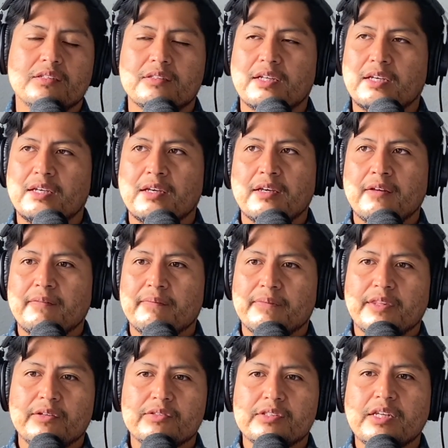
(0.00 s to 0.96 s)
Like,
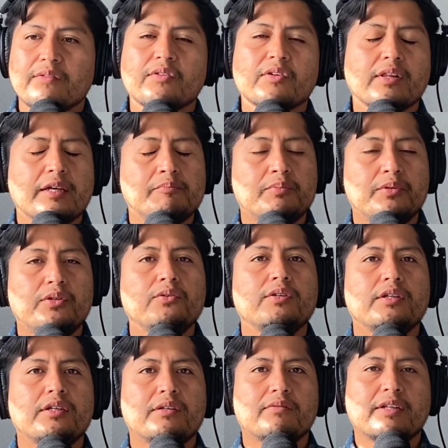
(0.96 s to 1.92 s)
it was never like
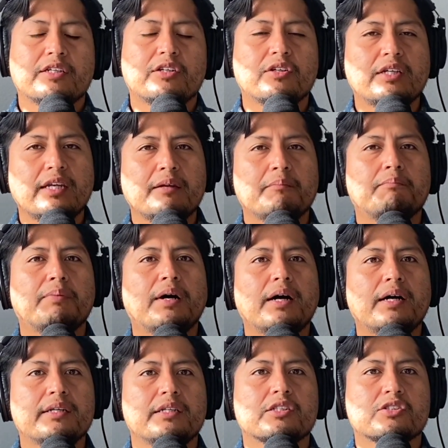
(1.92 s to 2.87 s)
punitive, like you're getting
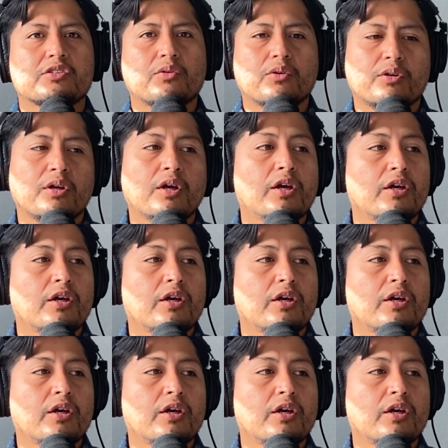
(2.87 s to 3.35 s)
punished or